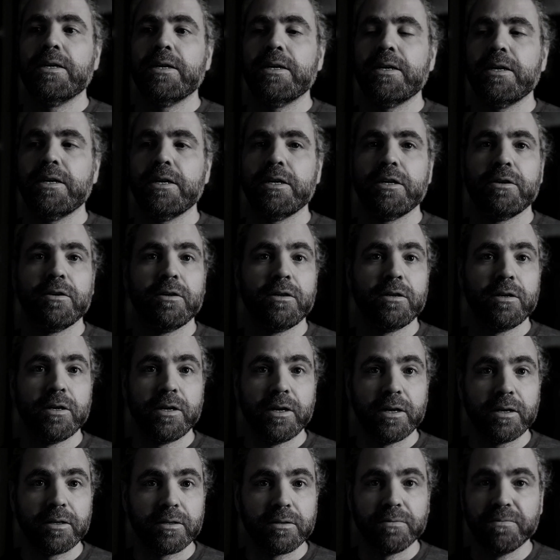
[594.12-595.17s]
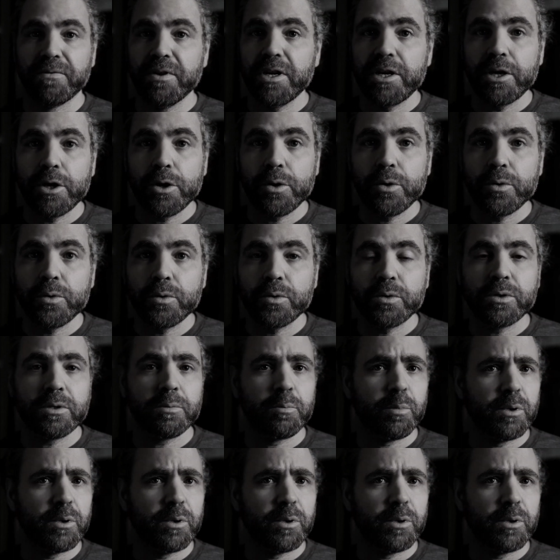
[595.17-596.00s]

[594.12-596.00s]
in the next videos.